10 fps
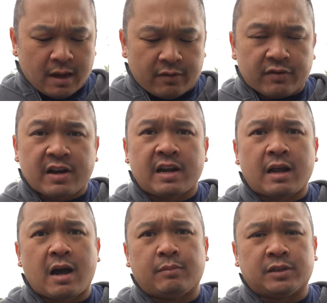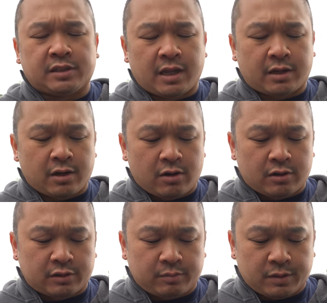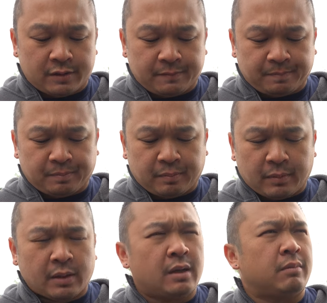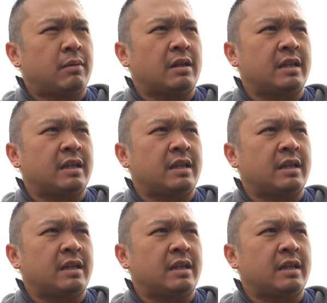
I forget how much they cost, but I